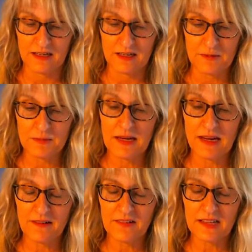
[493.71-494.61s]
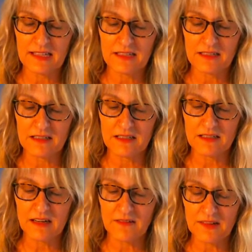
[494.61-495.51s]
Um, it may, I feel like,
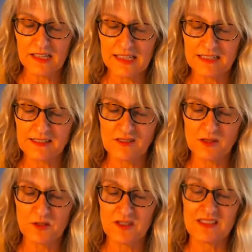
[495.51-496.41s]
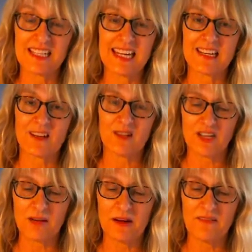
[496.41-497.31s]
I feel like it's not so much that it's taking a long
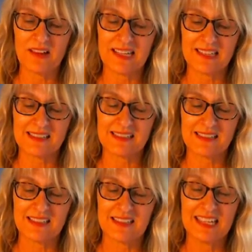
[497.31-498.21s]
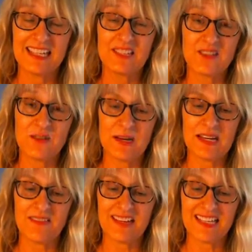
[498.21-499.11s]
time. I feel like it's during the week.
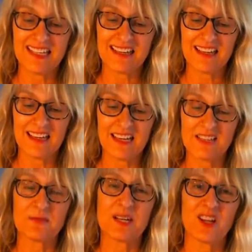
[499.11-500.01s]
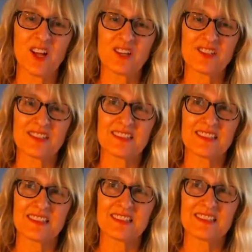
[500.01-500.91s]
I feel like it's been a long
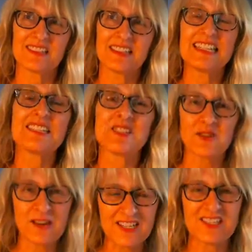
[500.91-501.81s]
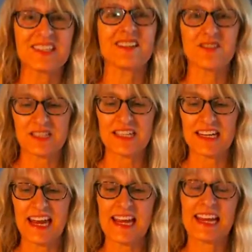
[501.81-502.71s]
integration in order to
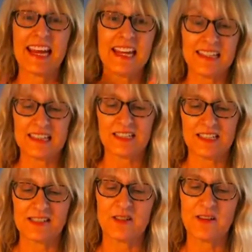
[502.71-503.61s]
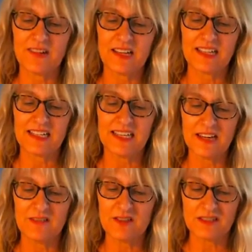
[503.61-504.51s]
get, gain clarity. So I feel like
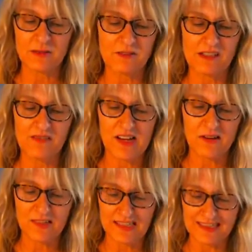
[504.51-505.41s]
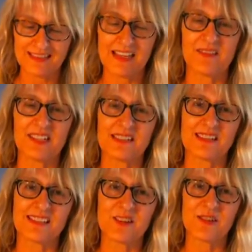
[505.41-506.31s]
even though it's the number seven, I don't feel like the seven is
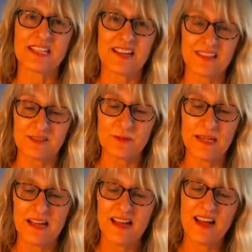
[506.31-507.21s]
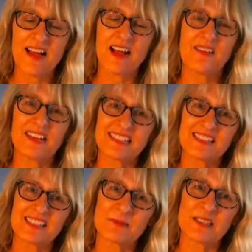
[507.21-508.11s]
slowing down this week. I feel like it's
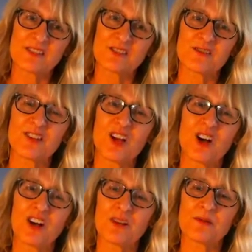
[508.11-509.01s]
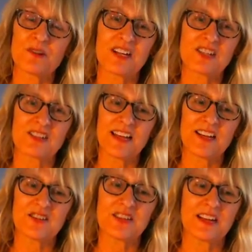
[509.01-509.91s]
just been this sort of long progressional
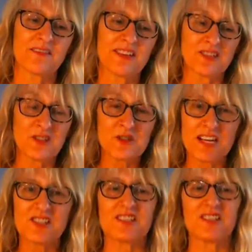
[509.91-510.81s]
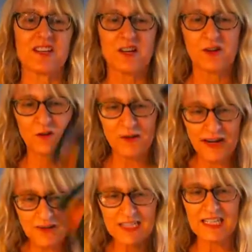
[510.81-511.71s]
energy of integration,
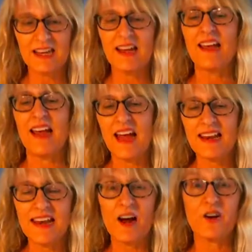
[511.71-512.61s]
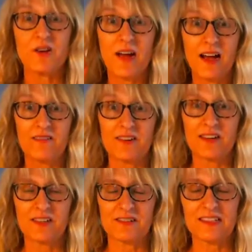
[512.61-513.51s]
grounding, and now you have
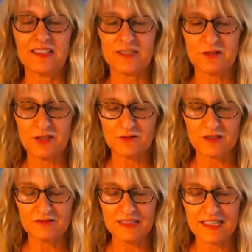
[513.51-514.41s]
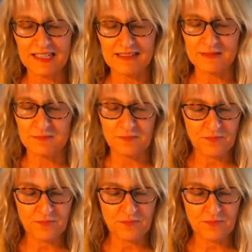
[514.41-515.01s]
greater clarity, which is really, really nice.